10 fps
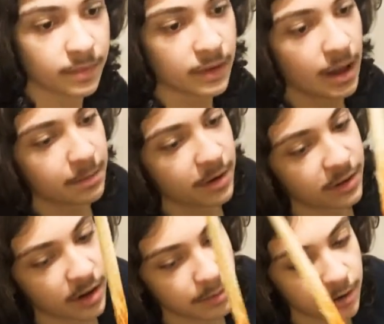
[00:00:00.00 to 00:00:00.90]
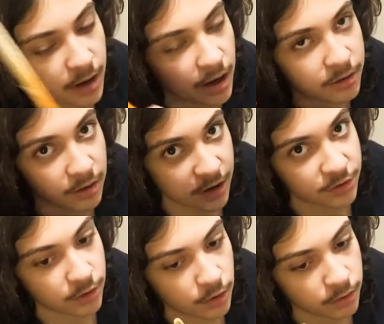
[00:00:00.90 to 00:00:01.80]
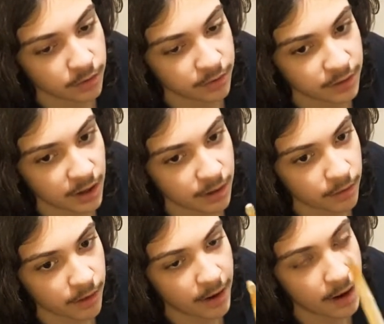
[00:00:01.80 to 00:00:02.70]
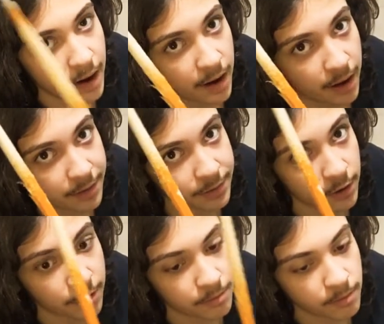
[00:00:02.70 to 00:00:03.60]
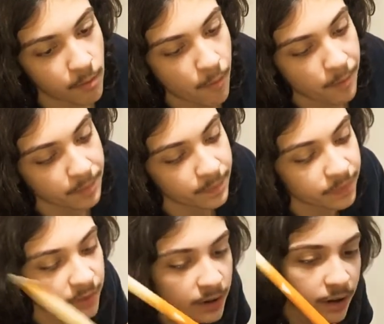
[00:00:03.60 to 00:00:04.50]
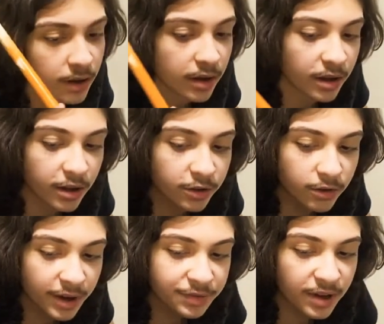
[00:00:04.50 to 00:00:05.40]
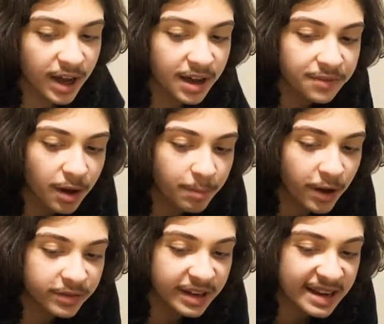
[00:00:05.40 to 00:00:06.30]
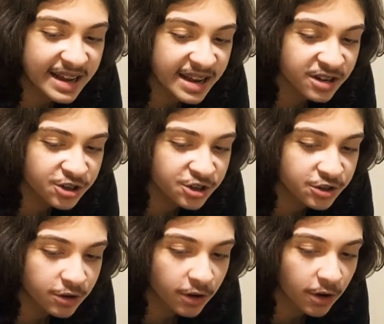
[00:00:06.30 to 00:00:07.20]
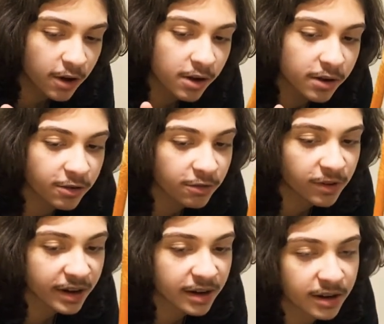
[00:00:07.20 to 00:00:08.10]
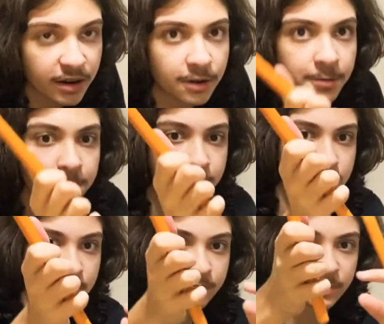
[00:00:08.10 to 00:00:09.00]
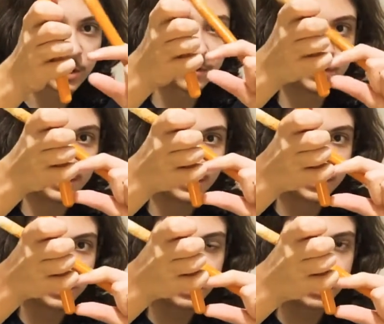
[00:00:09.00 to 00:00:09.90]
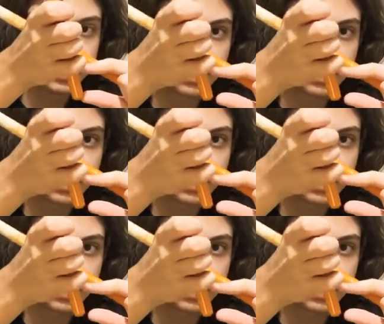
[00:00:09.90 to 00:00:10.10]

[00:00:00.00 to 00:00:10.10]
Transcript: I'm going to talk about how to actually hold your stick. So you have to have about an inch right here of distance